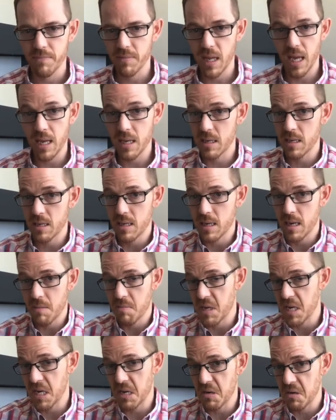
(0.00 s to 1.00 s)

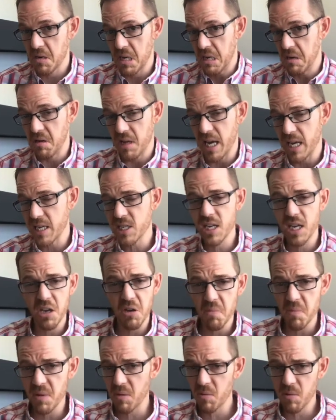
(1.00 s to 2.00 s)
It'll
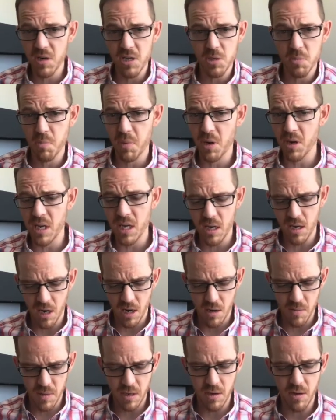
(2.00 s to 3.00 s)
execute, but we're just burning
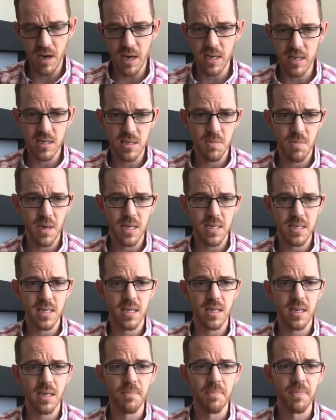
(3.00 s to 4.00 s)
carbon credits
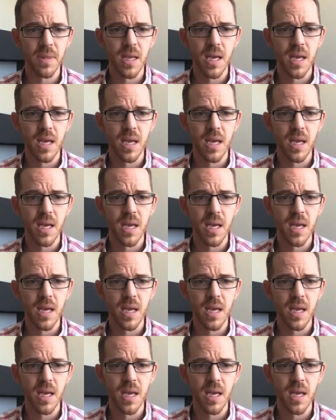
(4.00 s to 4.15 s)
basically.